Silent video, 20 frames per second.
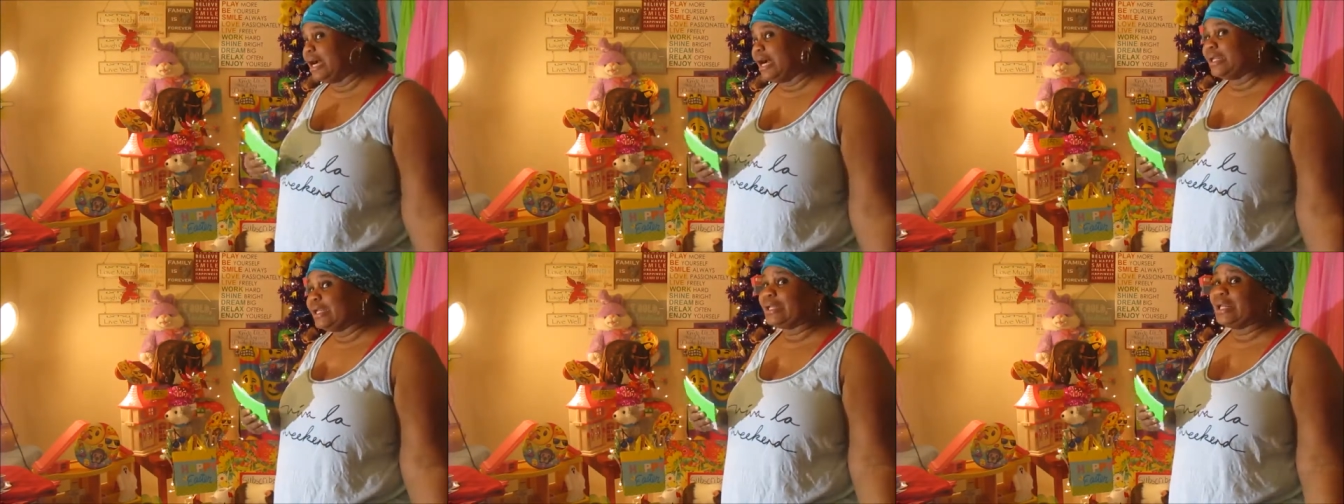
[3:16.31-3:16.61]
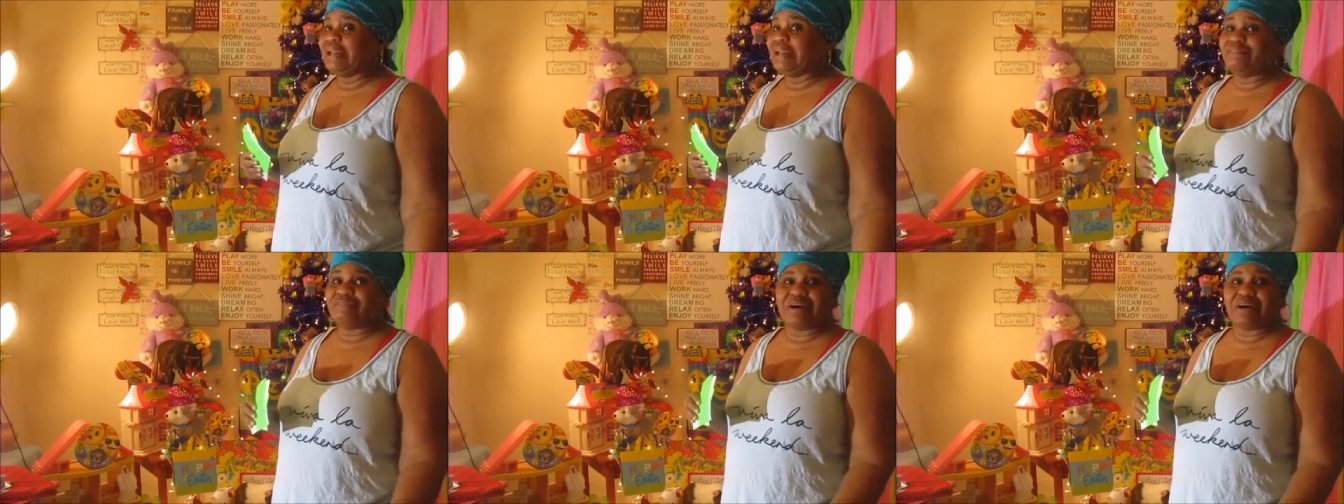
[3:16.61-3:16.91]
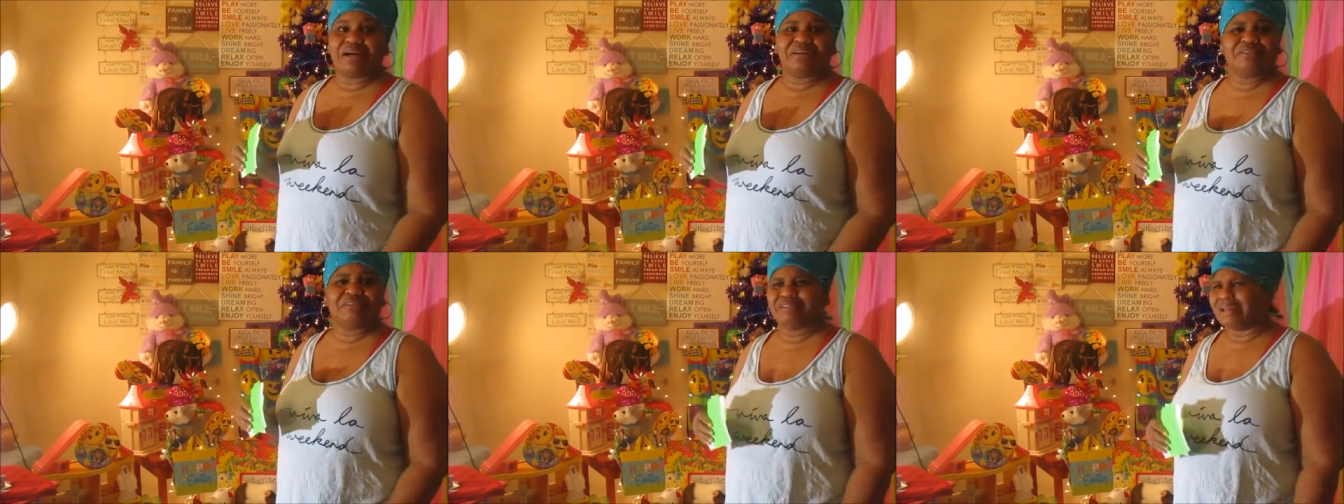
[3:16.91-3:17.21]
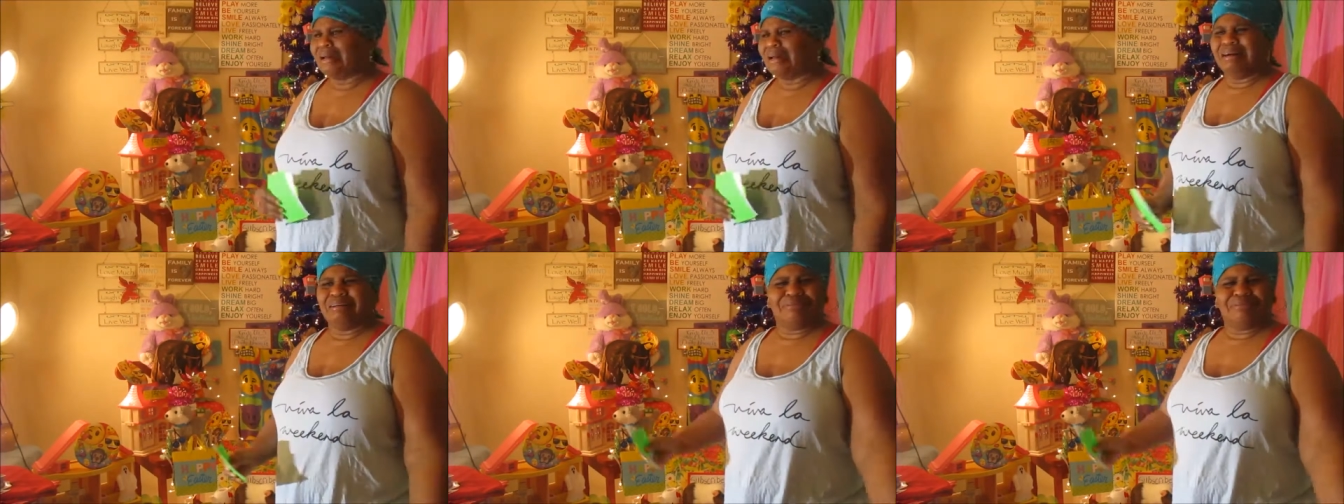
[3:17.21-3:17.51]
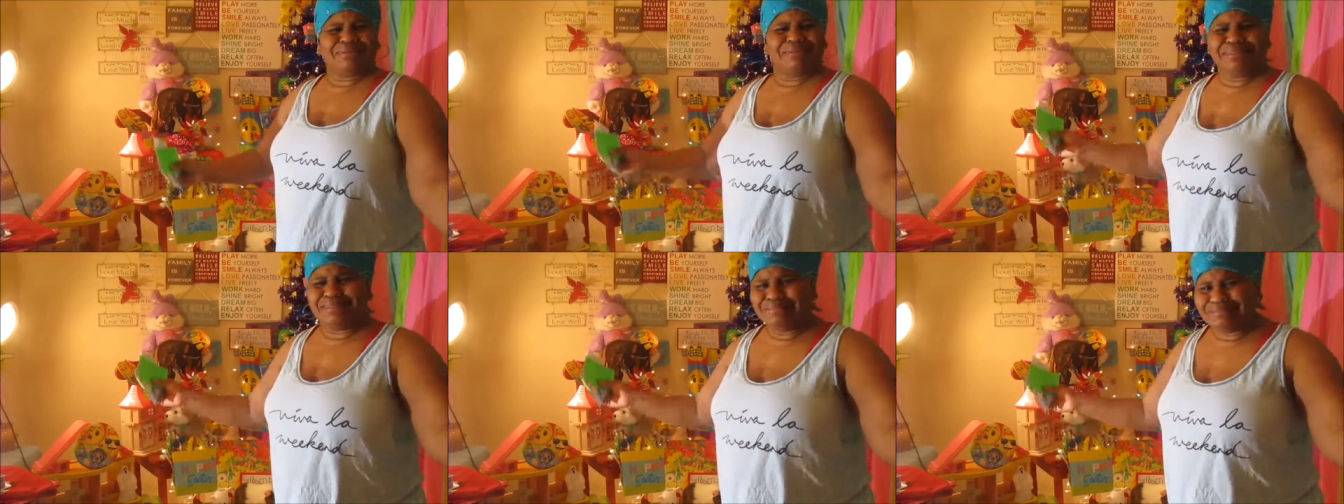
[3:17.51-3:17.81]
I can't find a
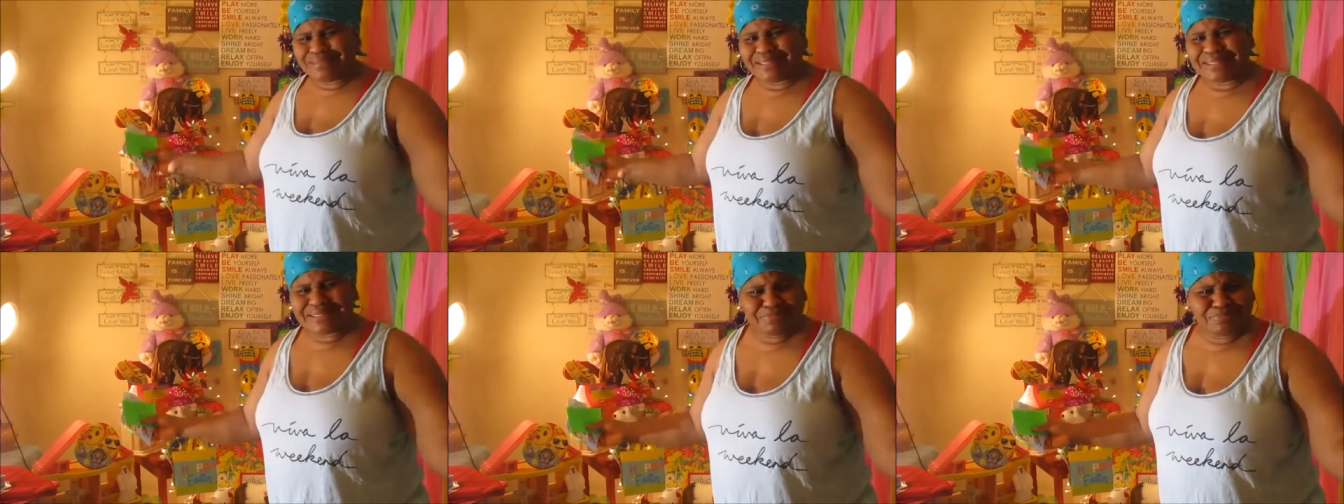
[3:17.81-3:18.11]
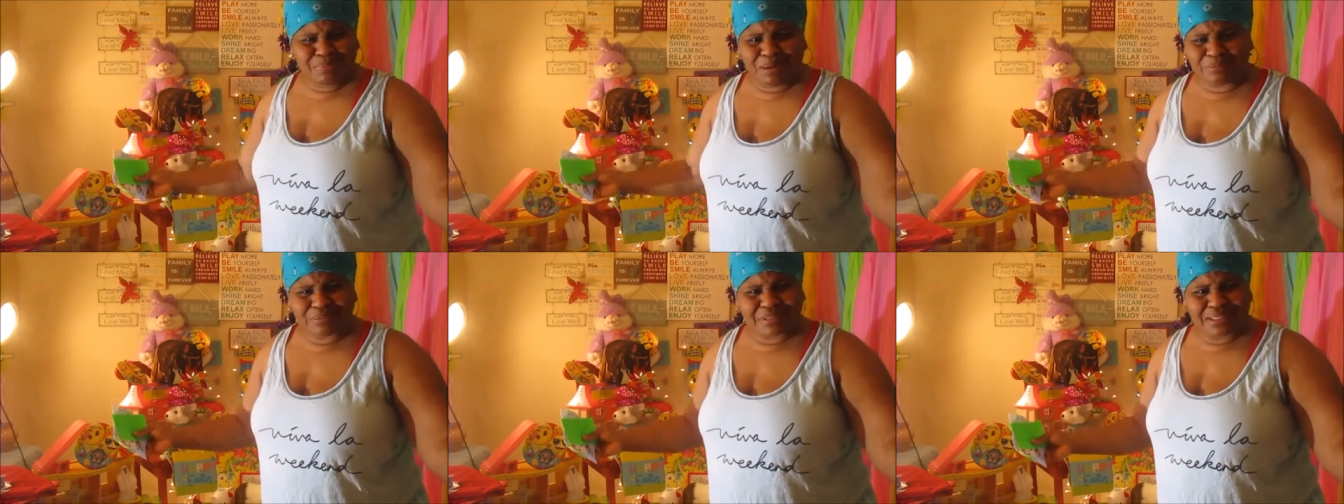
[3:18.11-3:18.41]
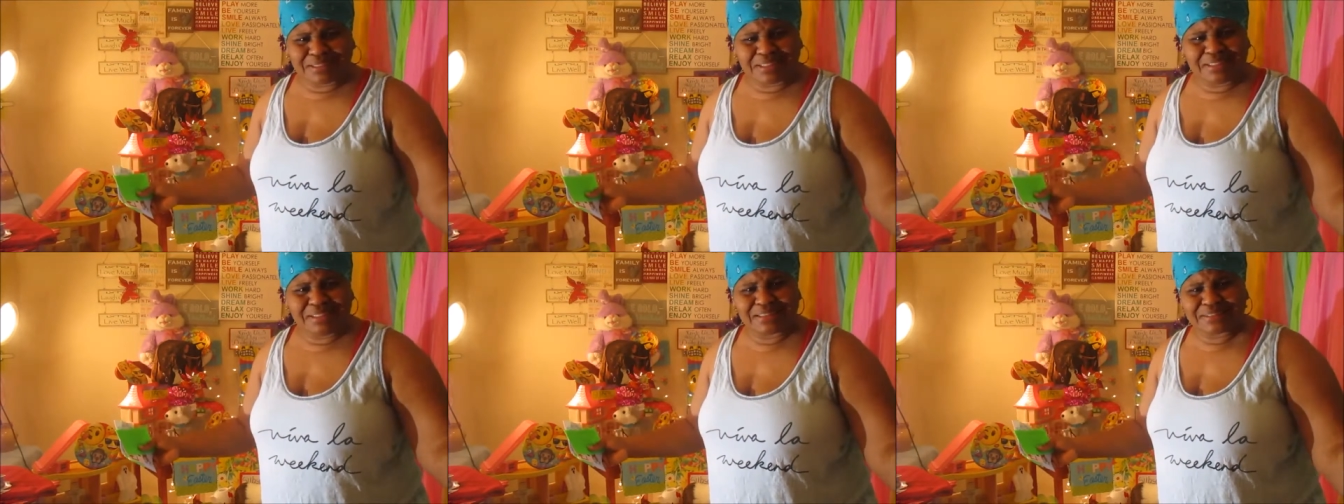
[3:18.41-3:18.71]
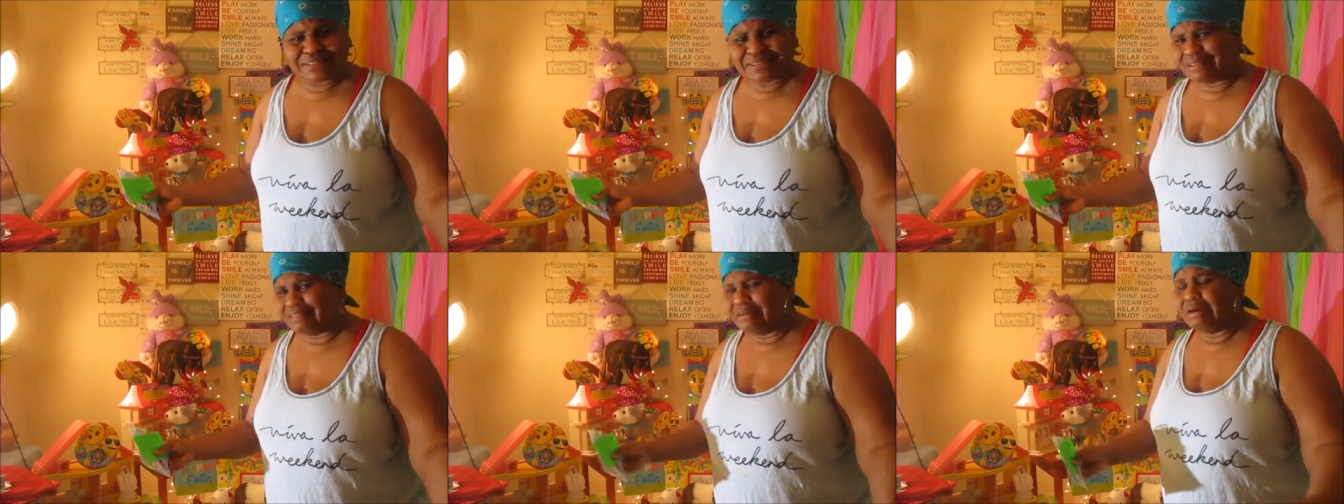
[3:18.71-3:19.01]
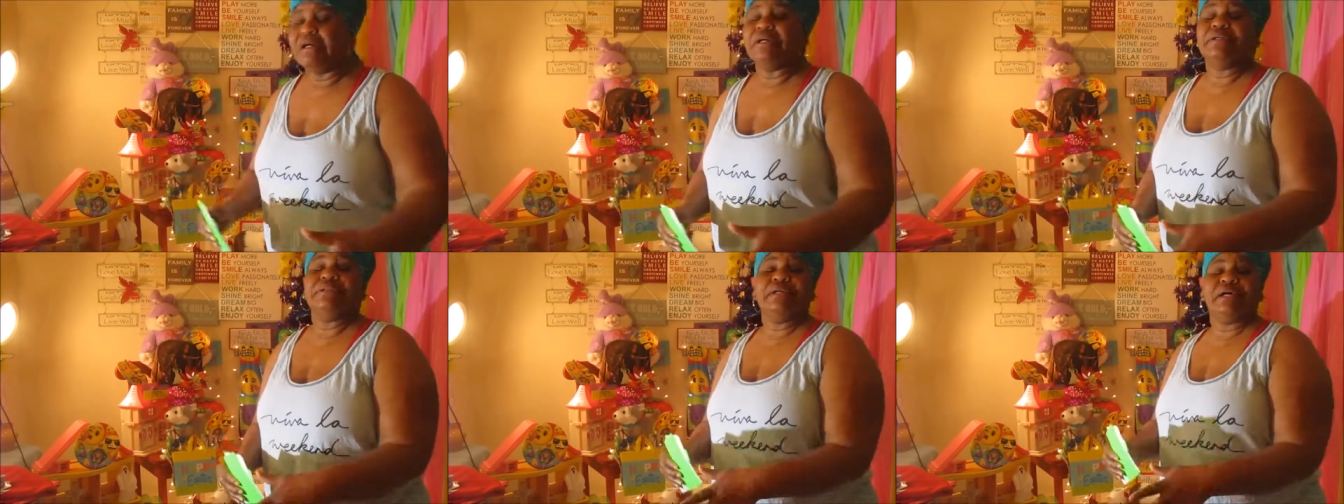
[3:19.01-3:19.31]
Well, you just spoke that to
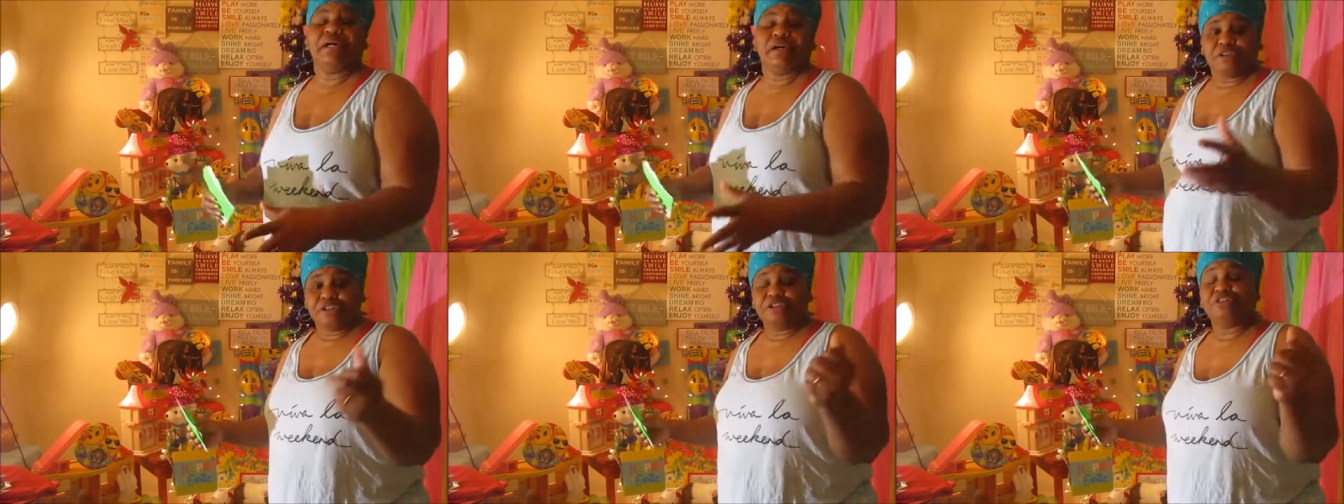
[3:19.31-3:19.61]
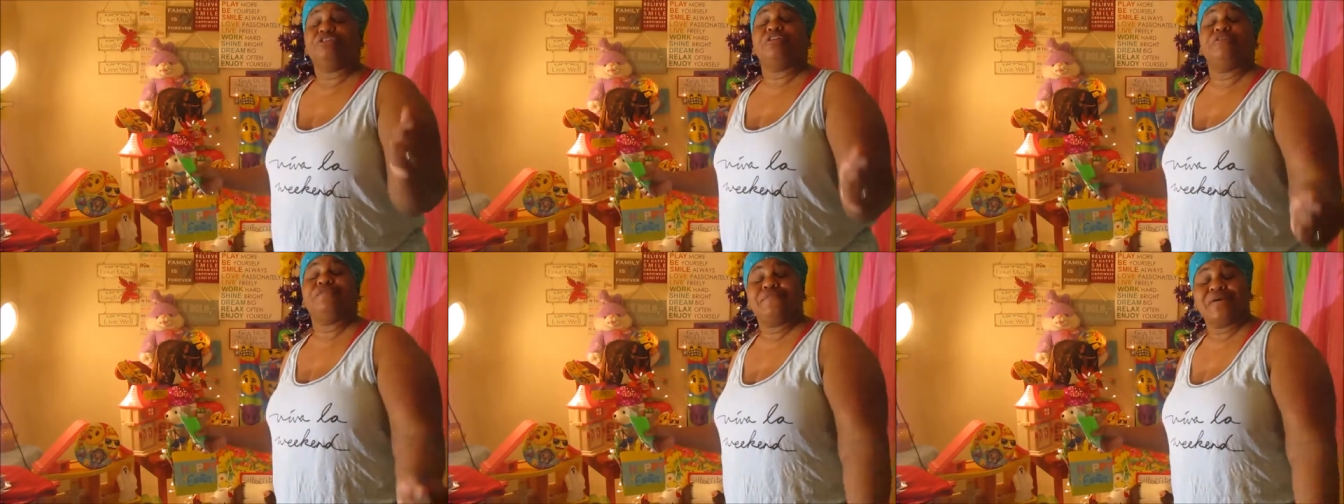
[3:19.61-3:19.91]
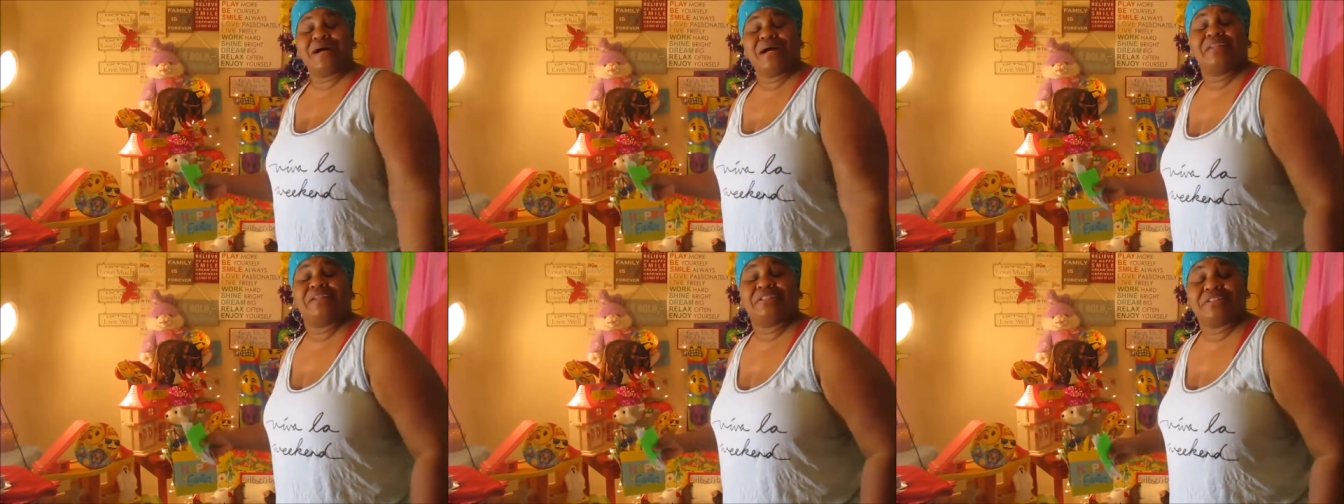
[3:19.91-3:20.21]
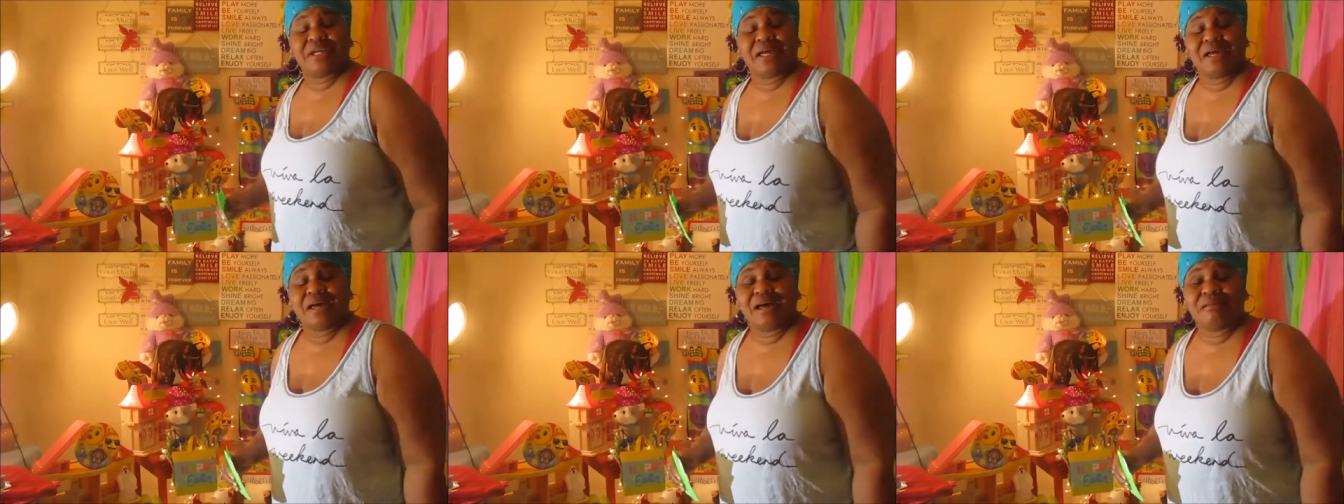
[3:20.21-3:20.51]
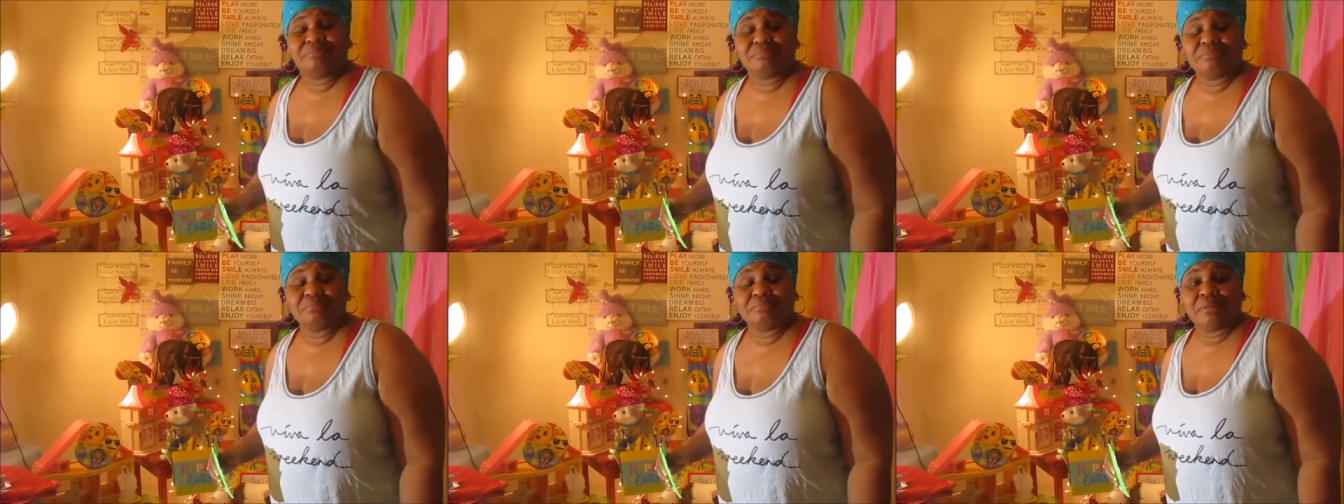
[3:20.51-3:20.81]
yourself. Yeah, you can find a
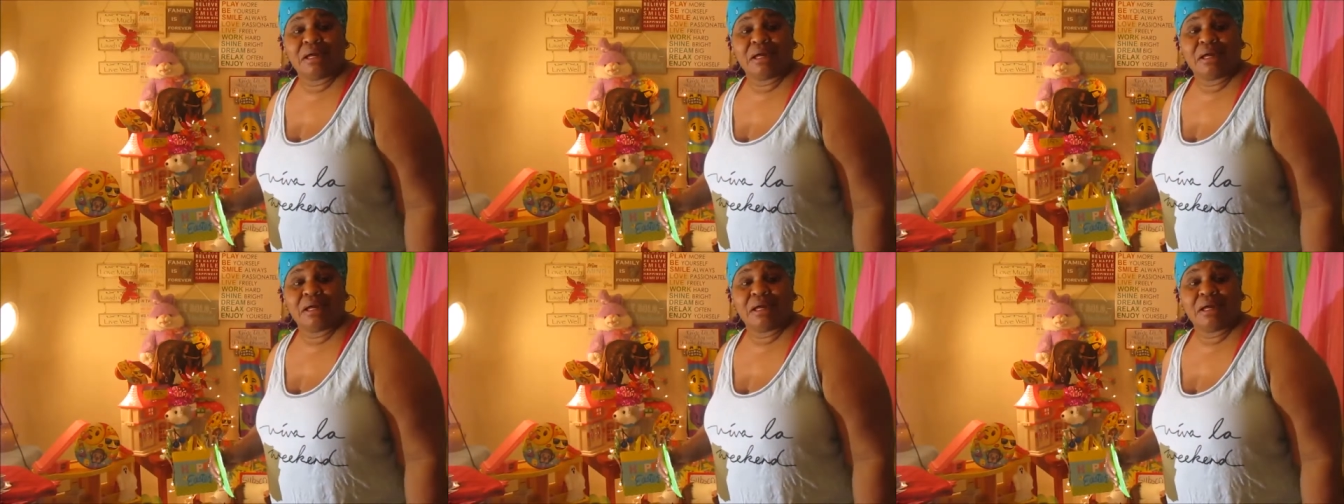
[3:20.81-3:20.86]
job.